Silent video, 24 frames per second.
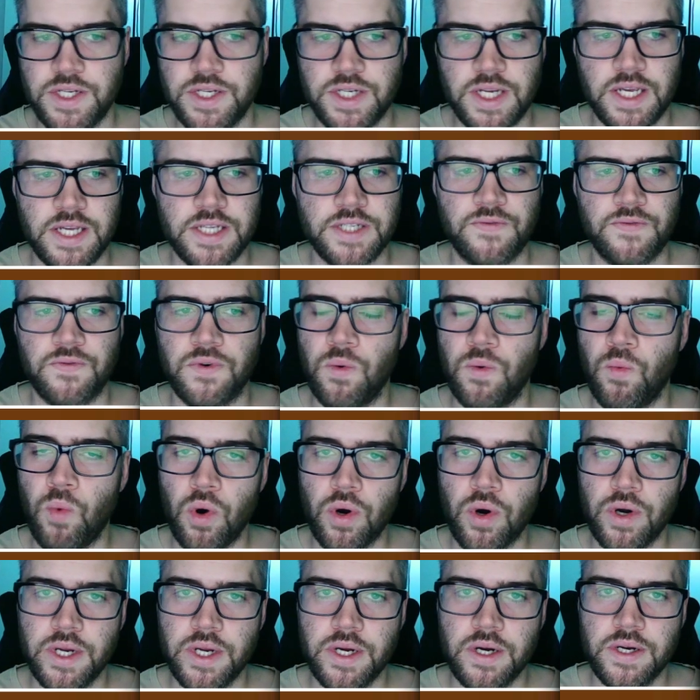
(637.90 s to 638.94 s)
is for
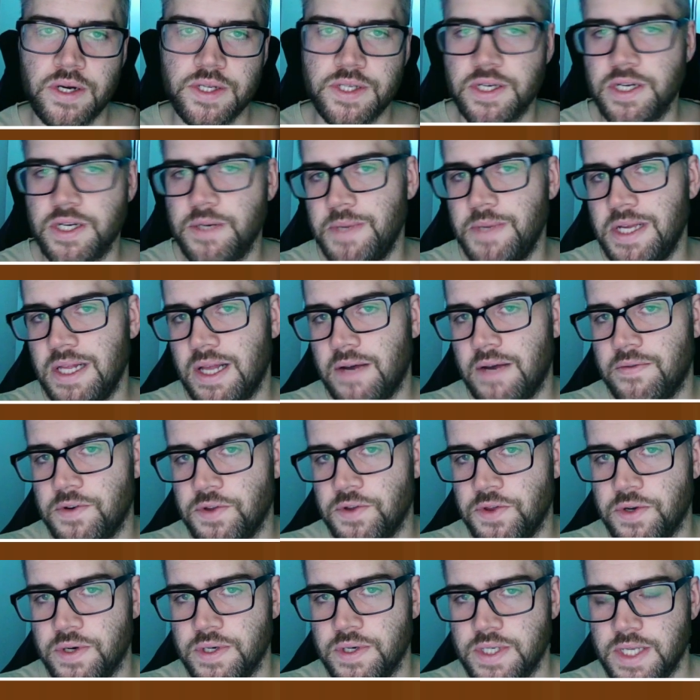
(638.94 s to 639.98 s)
Warrior, it's going to be a level
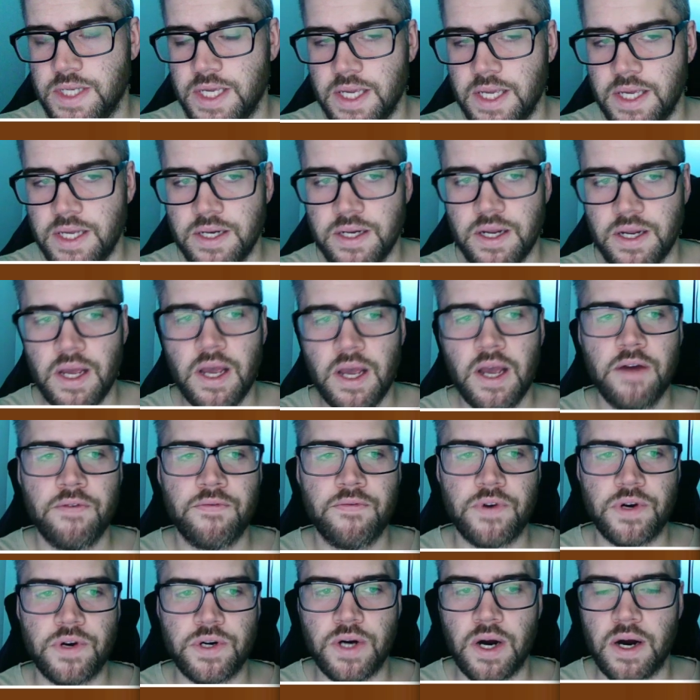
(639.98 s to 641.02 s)
13.
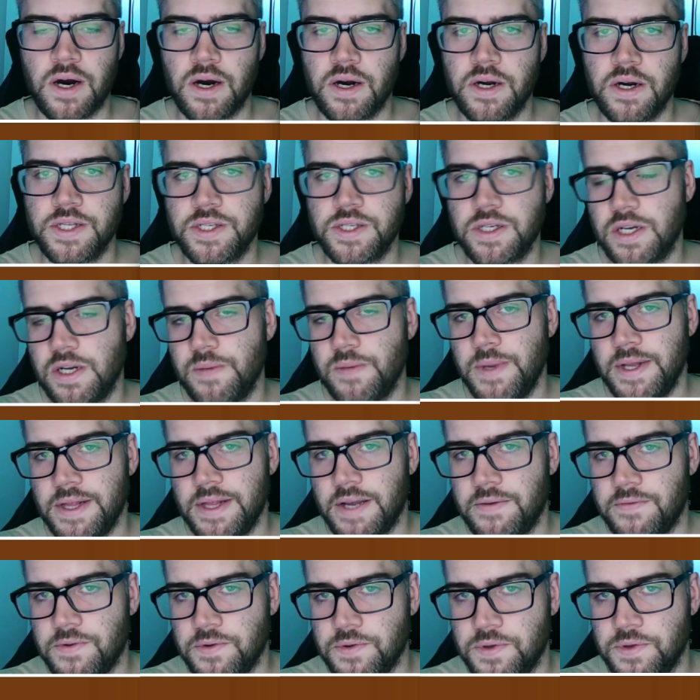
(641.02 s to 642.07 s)
For Guard, it's going to be
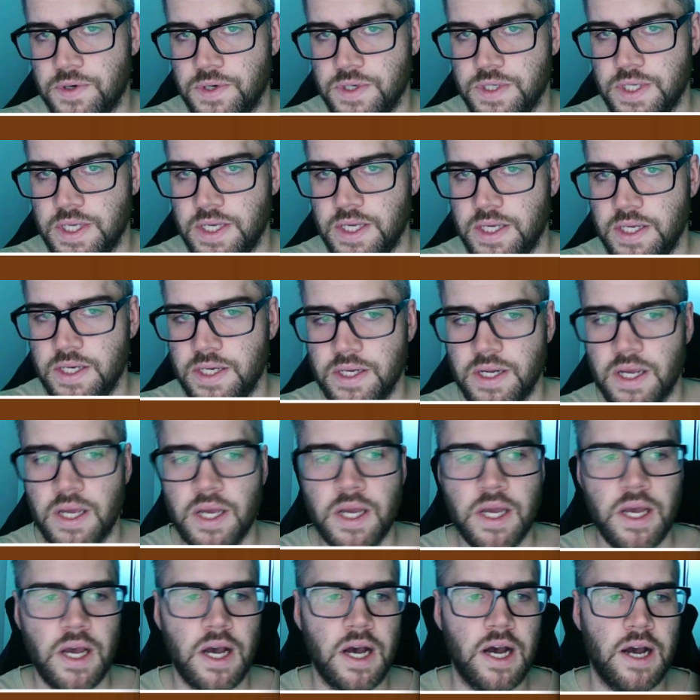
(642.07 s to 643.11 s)
level 13.
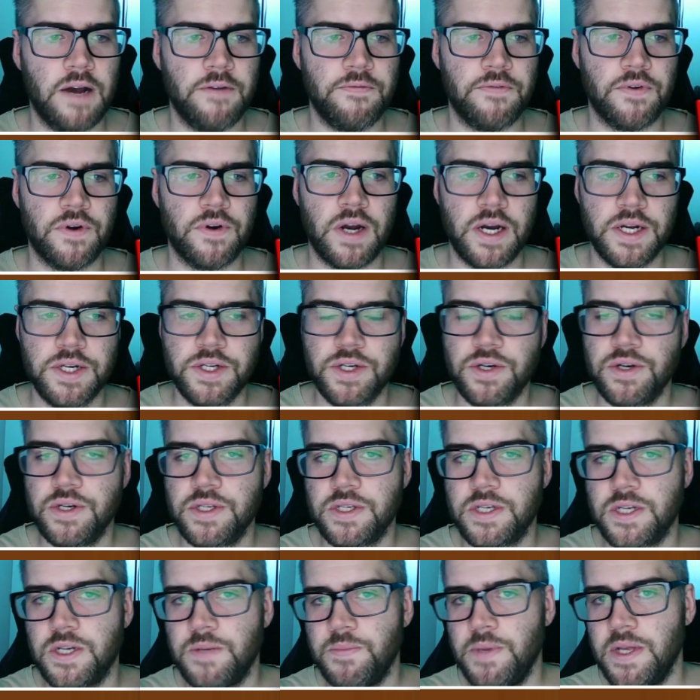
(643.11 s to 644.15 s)
For Hunter, it's
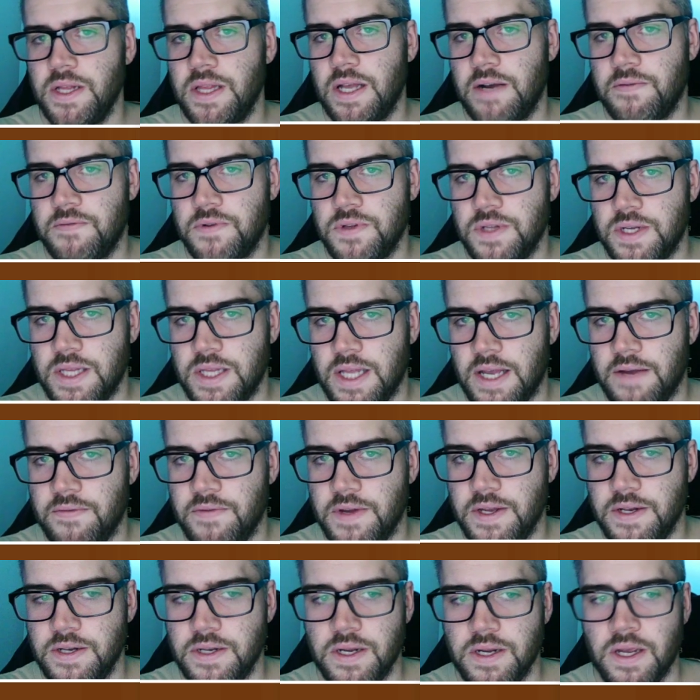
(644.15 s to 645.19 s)
going to be level
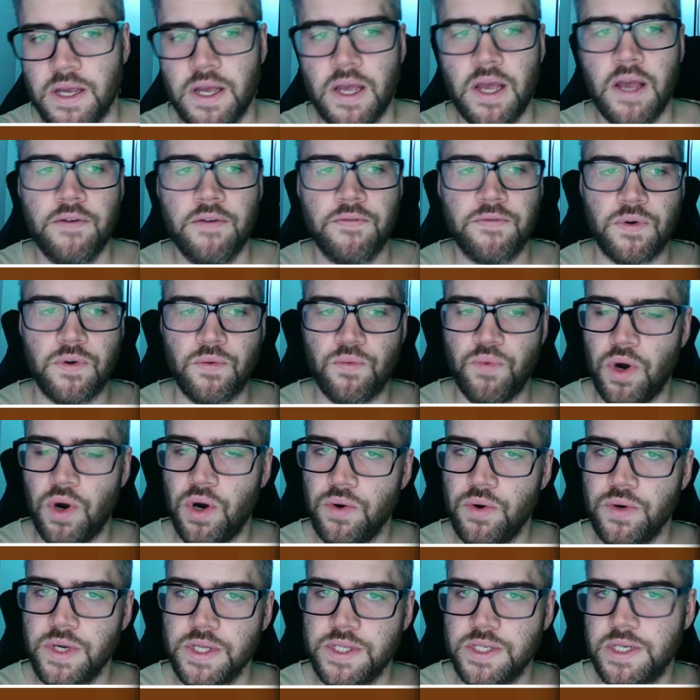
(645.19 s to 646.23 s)
11. For
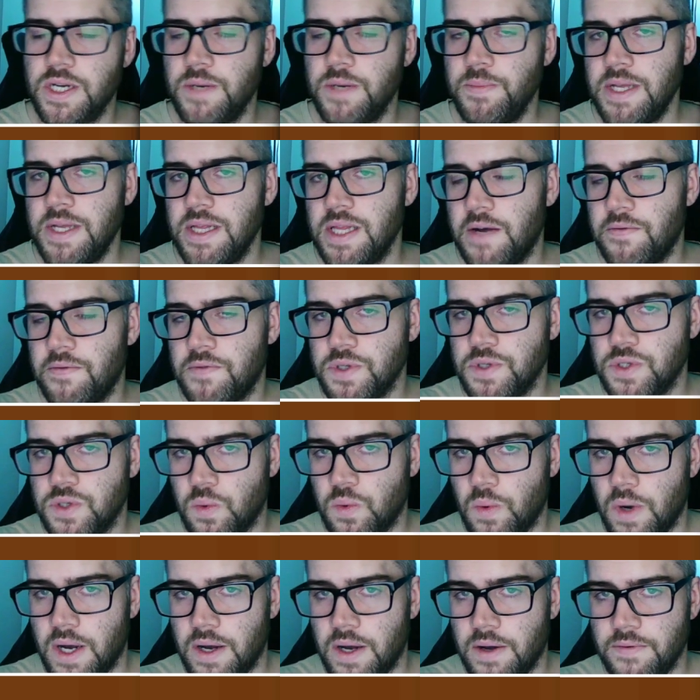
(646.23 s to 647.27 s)
Rogue, it's going to be level
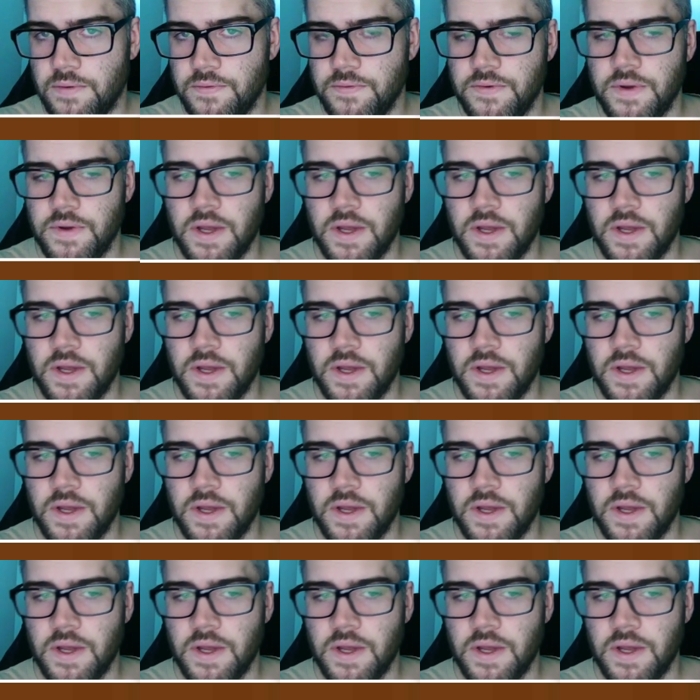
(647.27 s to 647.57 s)
12.